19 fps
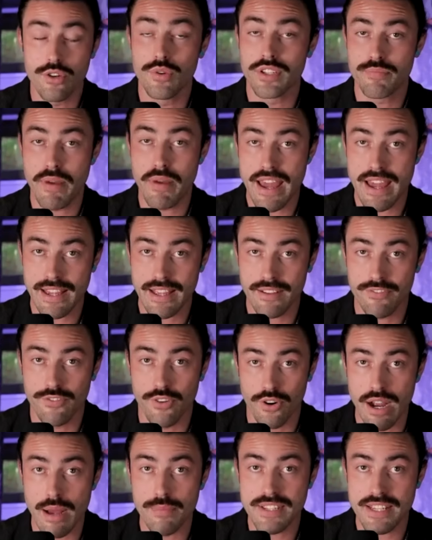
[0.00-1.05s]
is paying
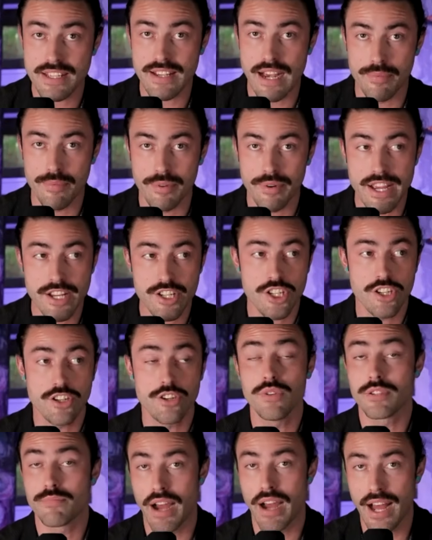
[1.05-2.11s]
for Epstein's operation, who
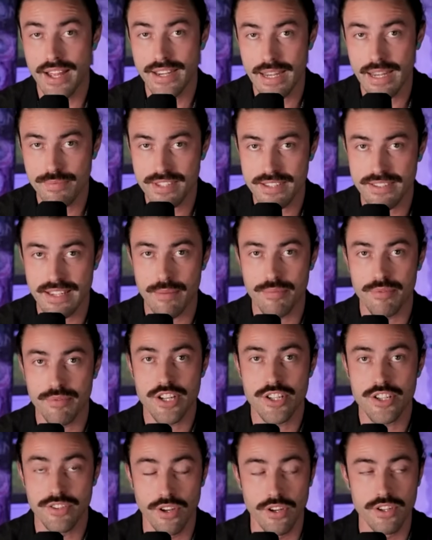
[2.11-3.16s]
is behind Epstein's
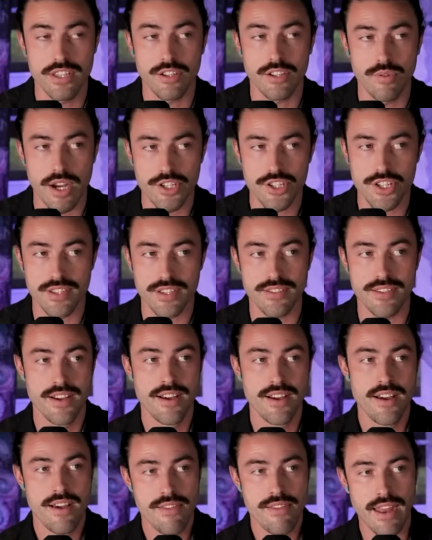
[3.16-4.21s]
operation. Those are the questions
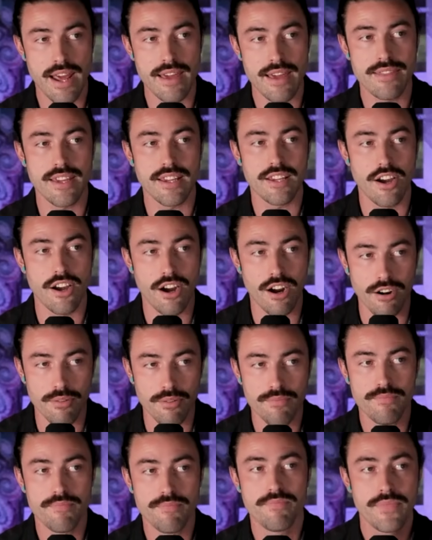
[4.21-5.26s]
that I think are
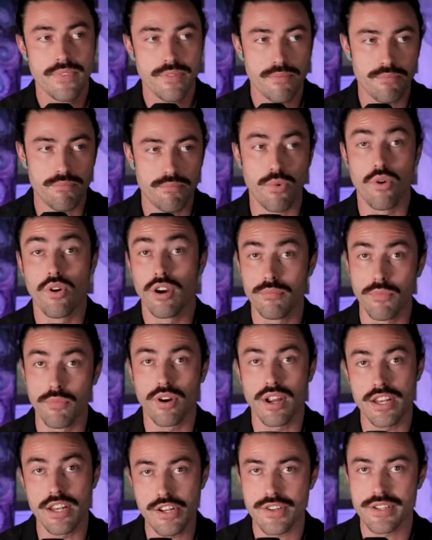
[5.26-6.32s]
more and
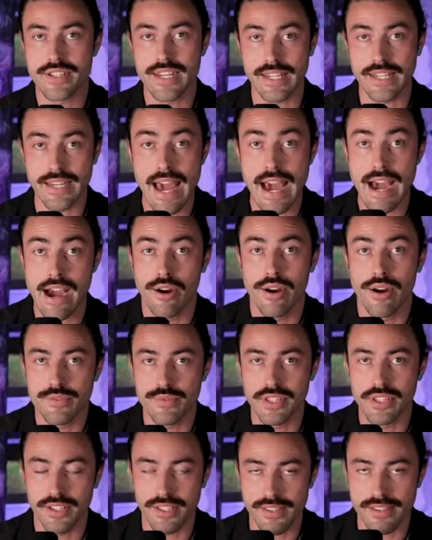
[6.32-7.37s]
more interesting now as
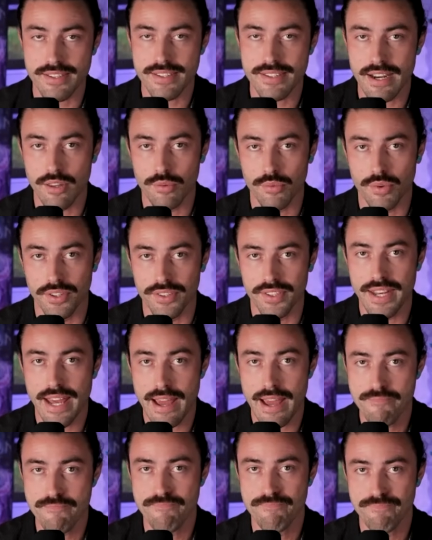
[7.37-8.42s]
we look at the state of the world
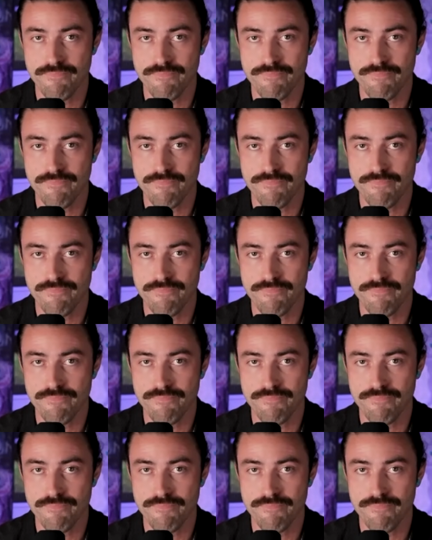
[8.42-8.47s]
today.